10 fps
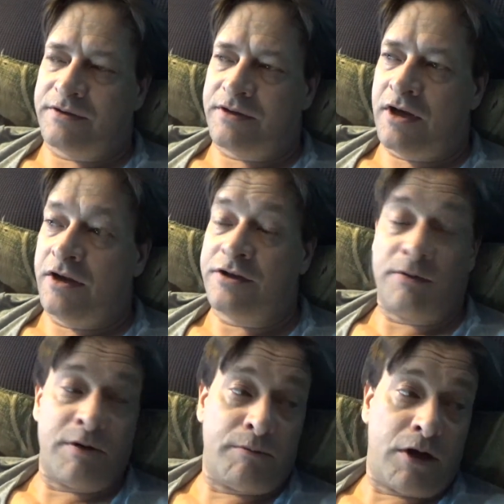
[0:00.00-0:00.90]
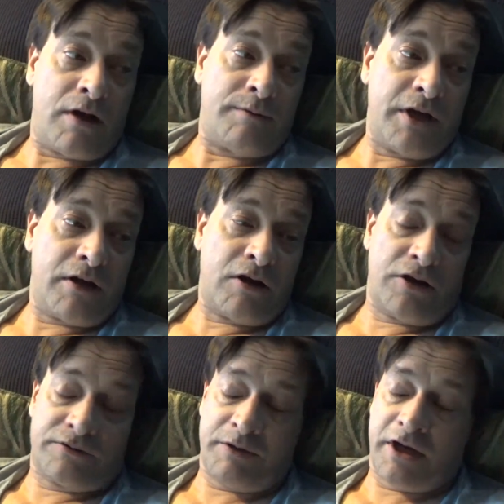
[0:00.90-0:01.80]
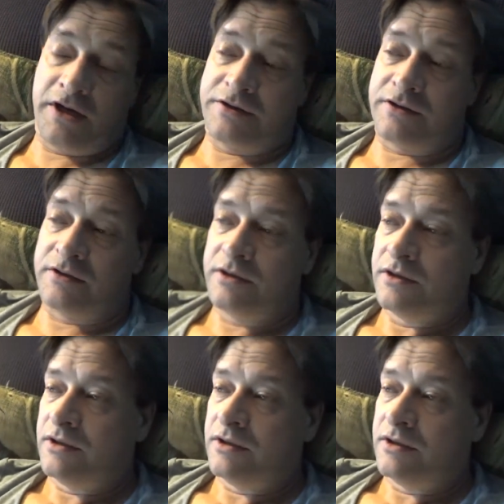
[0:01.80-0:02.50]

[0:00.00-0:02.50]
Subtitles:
Until my mom, yeah, calls me, I guess, and